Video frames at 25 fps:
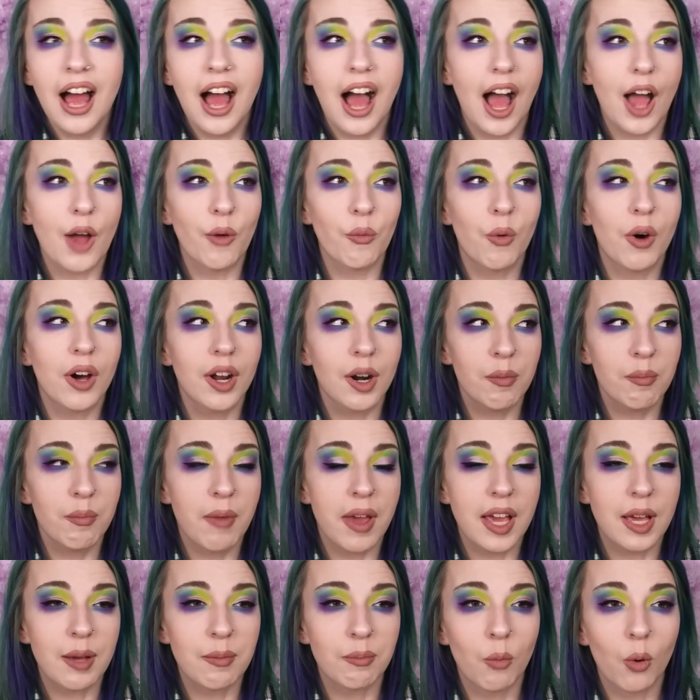I want to
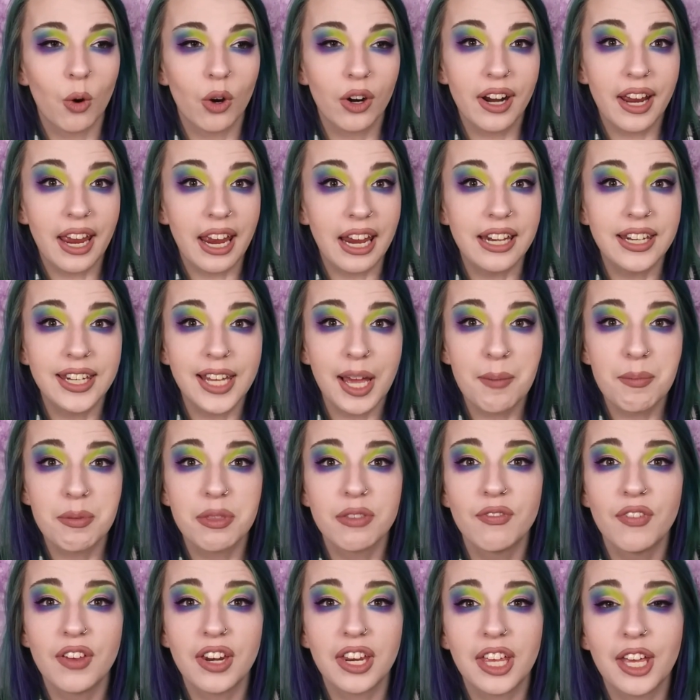make more
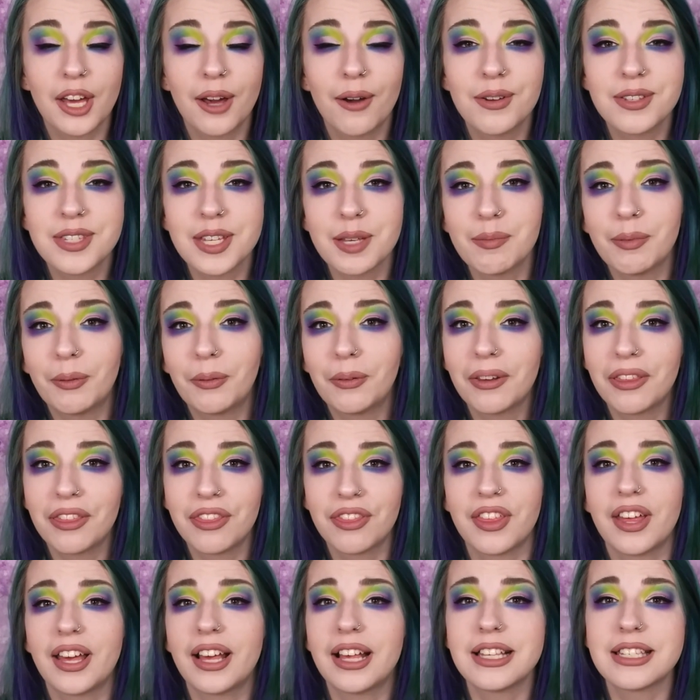in-depth videos about
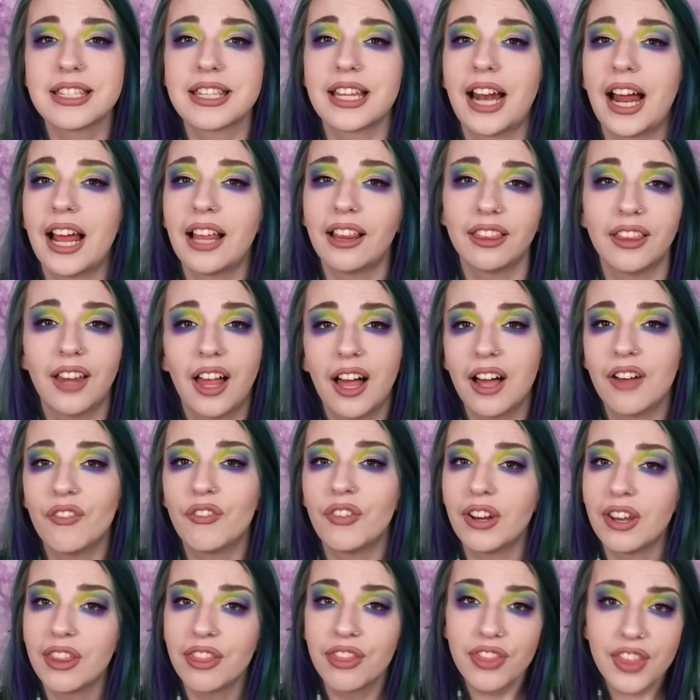things that I
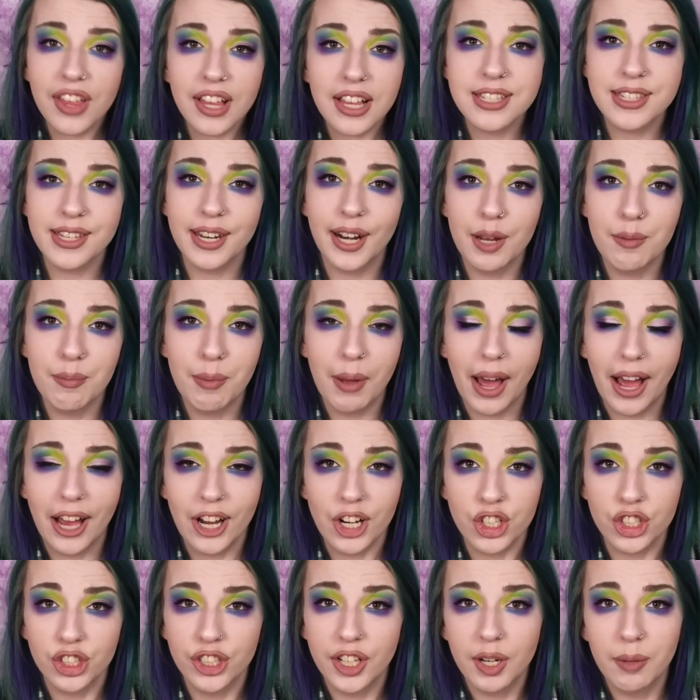love and things that I'm
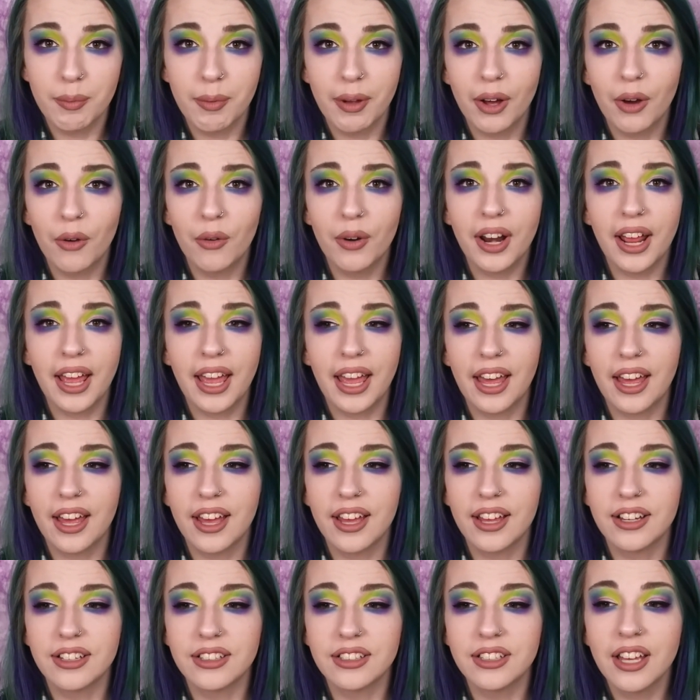passionate about
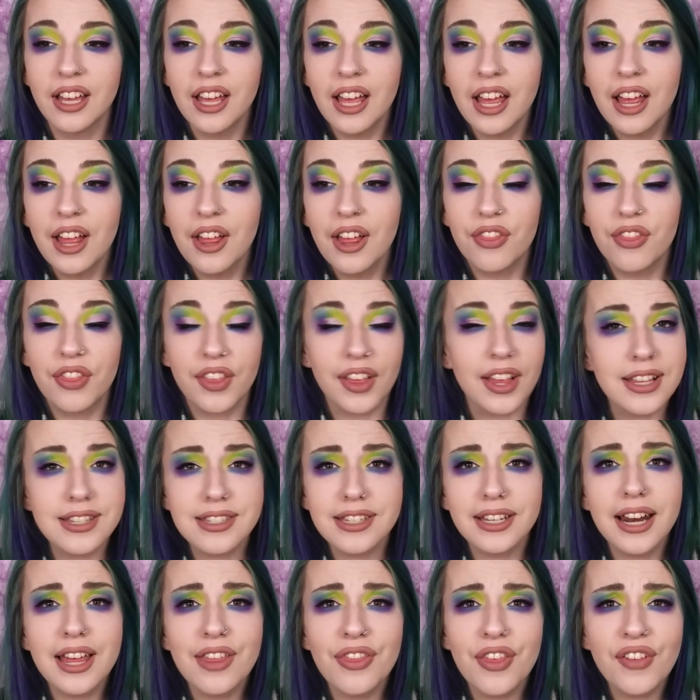and
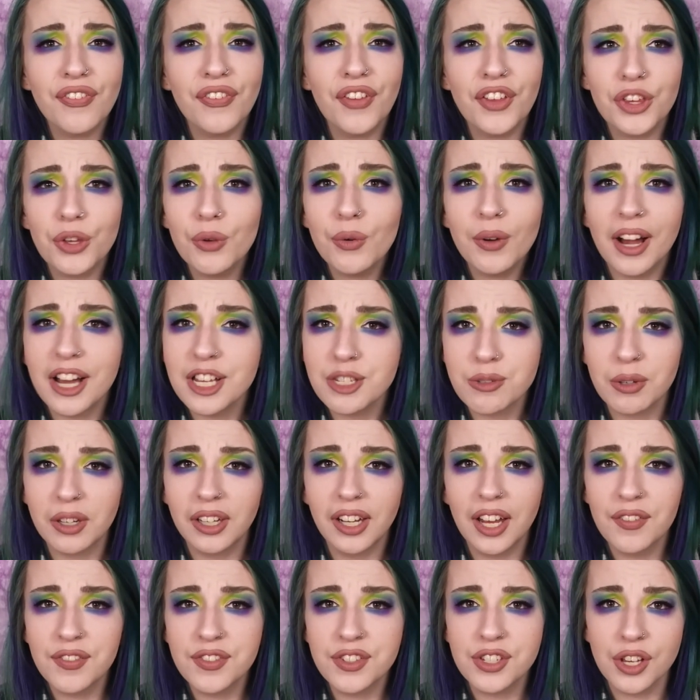things that I think that you guys
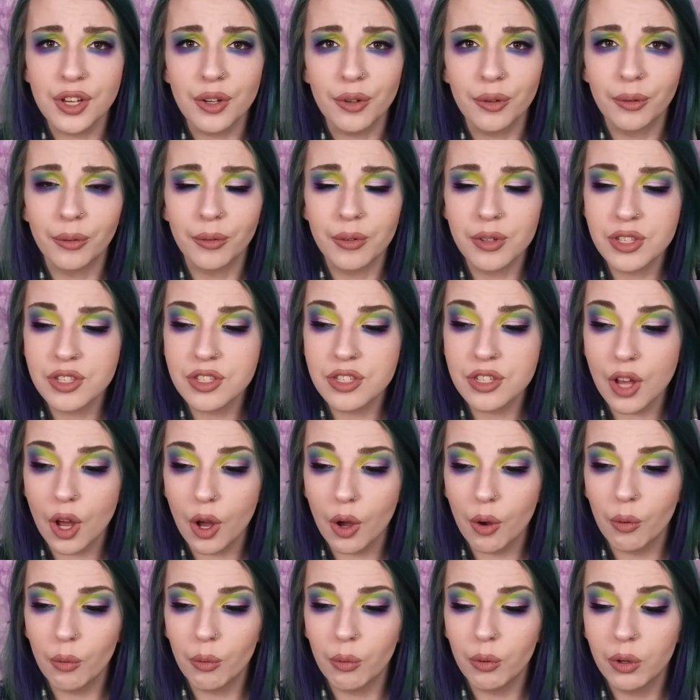would love too.
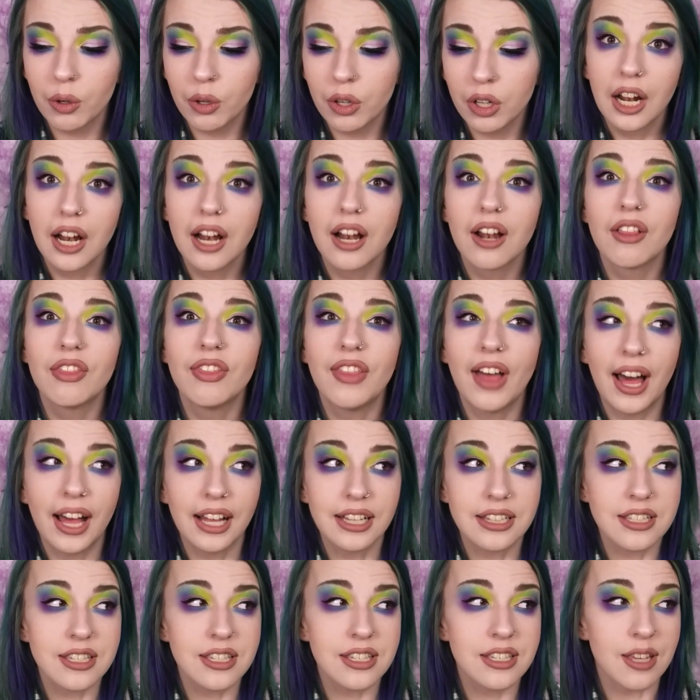So
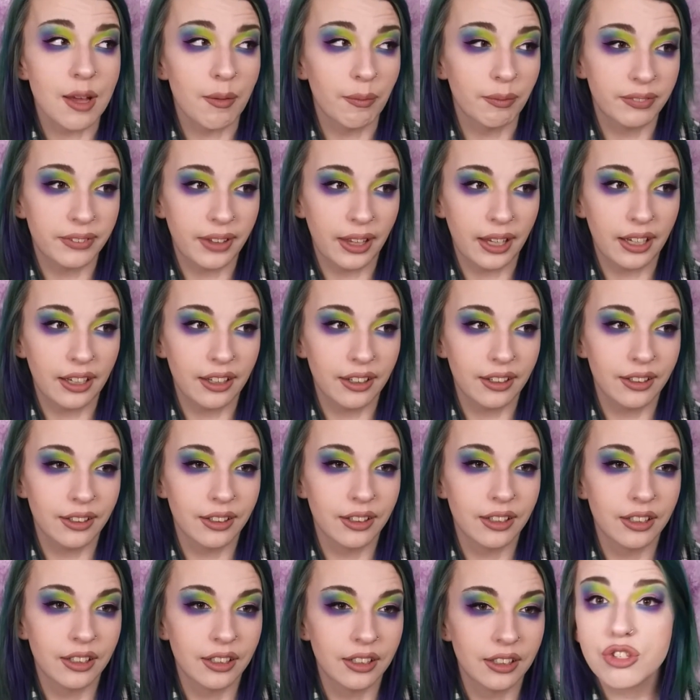that's
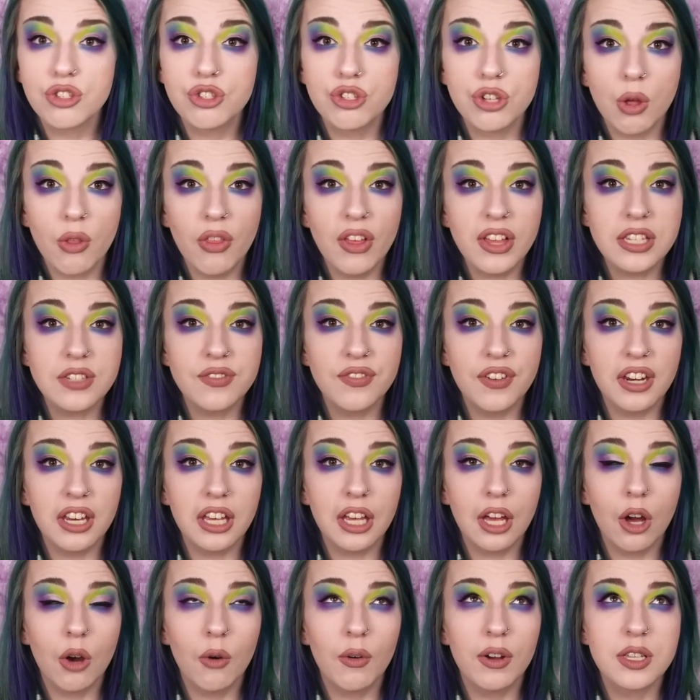something. So this
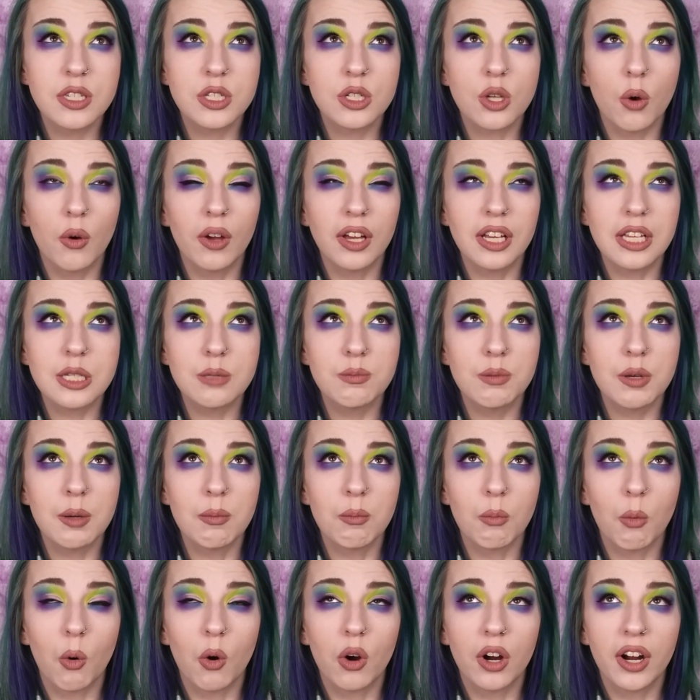video is going to
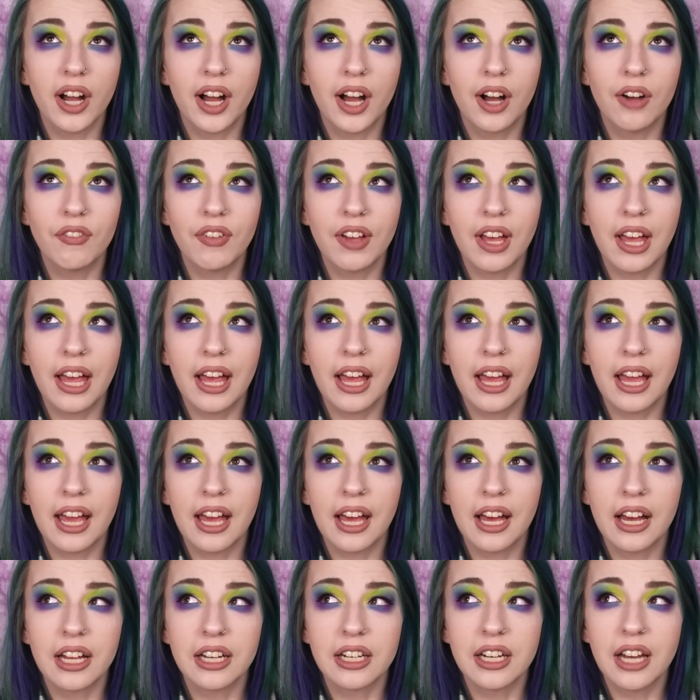be more of
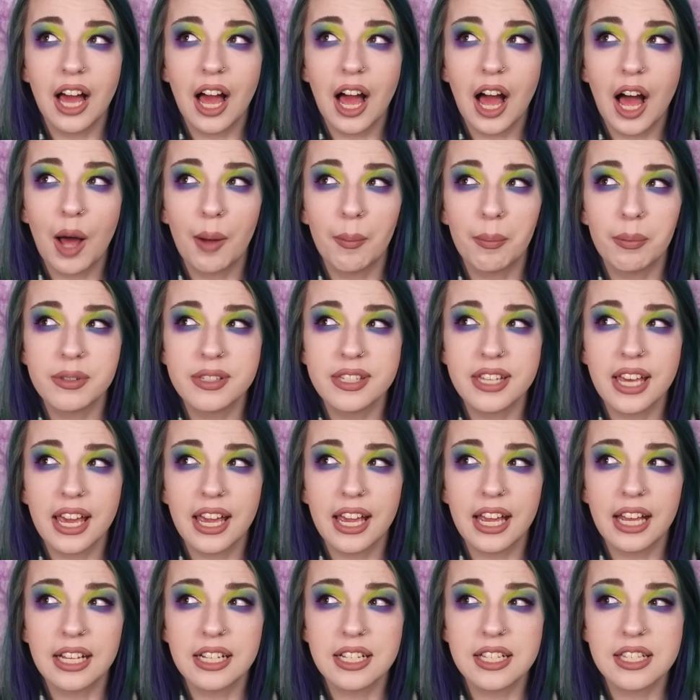an
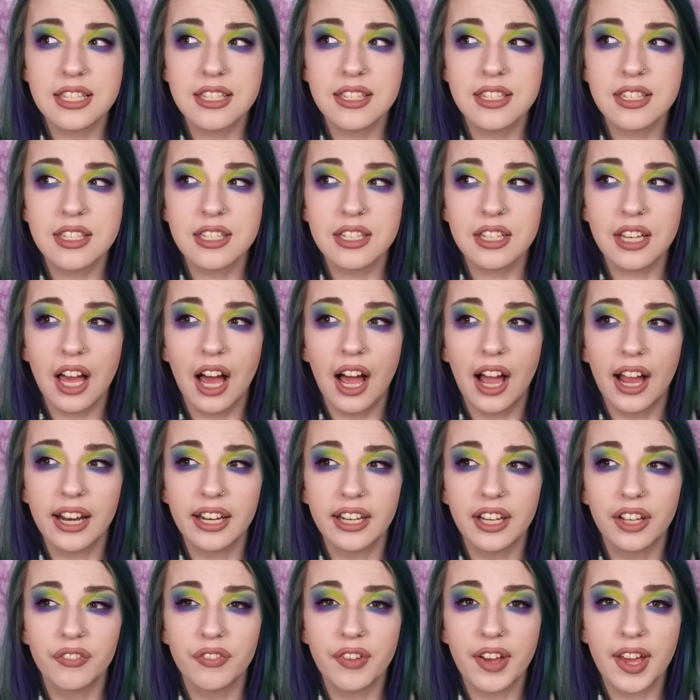update,
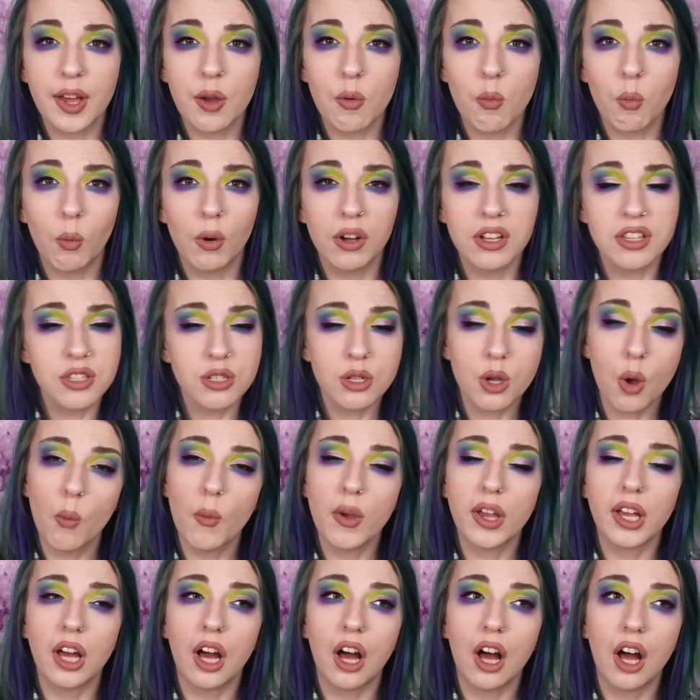kind of a what's
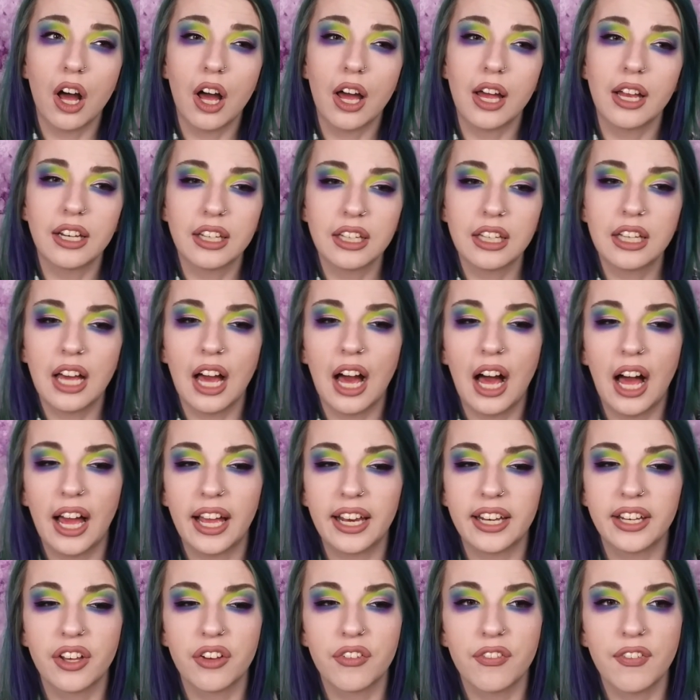going on,
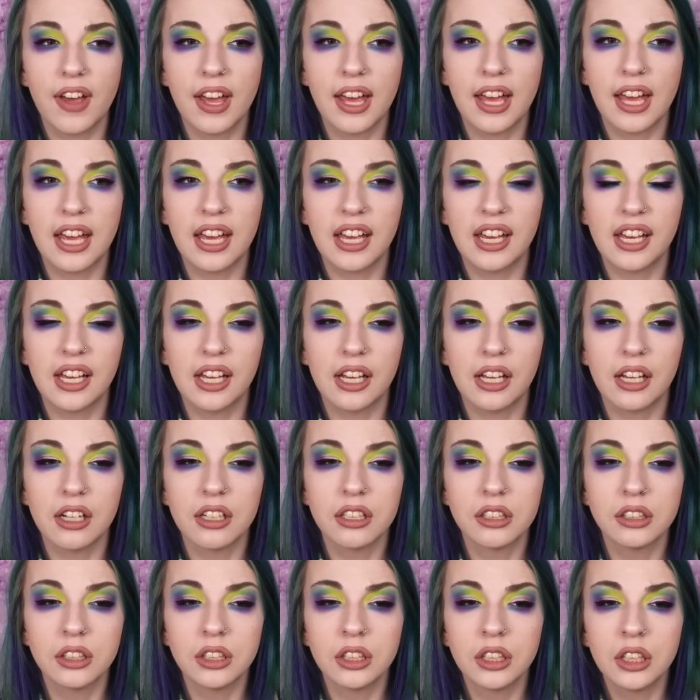kind of a